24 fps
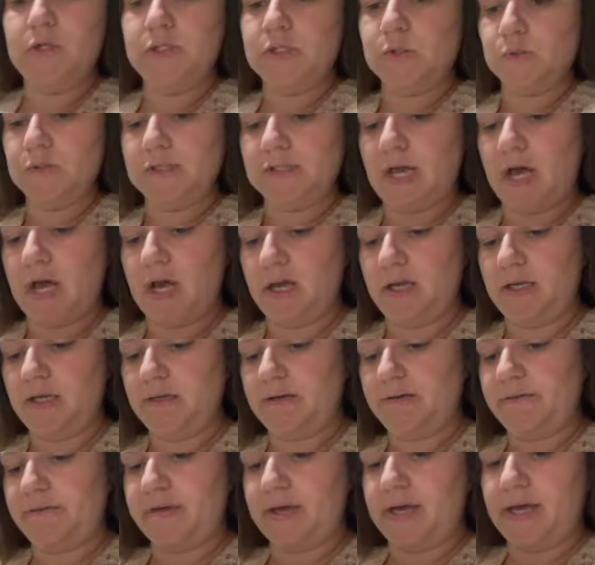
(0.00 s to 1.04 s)
was kind
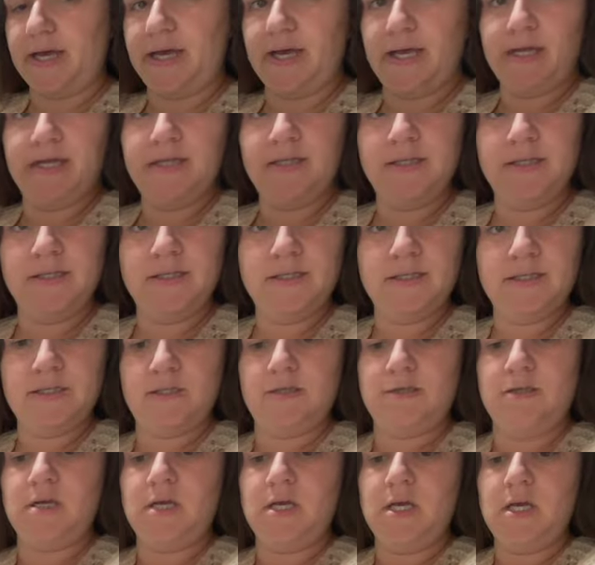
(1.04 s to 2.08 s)
of a
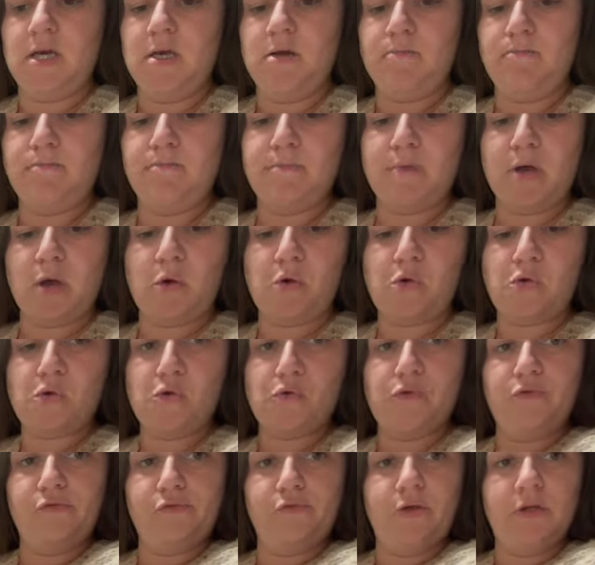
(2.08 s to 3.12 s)

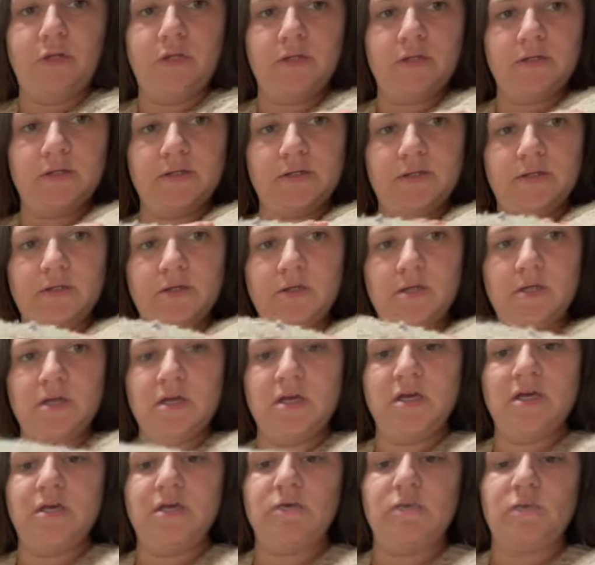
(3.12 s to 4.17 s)
mauve
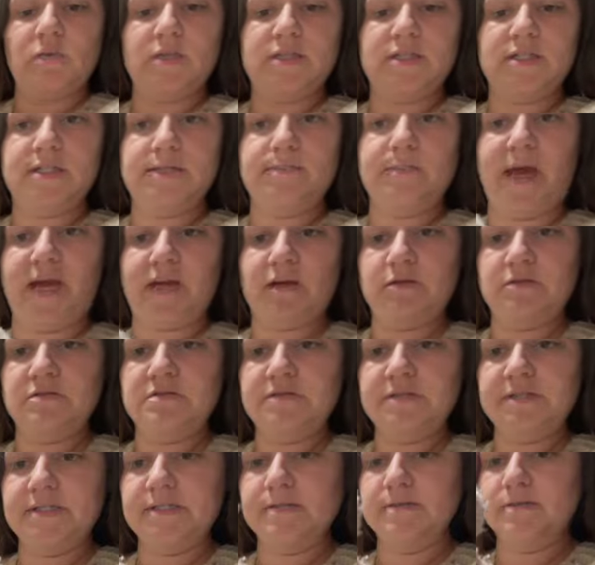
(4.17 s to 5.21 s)
with
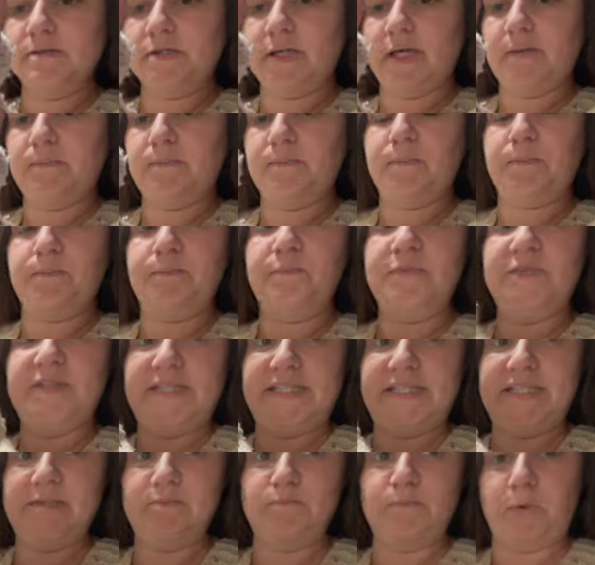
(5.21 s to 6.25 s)
speckles, like
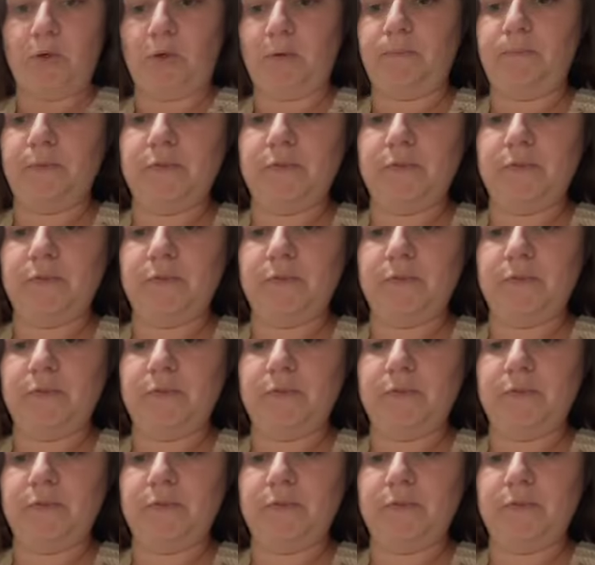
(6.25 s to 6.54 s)
deep purple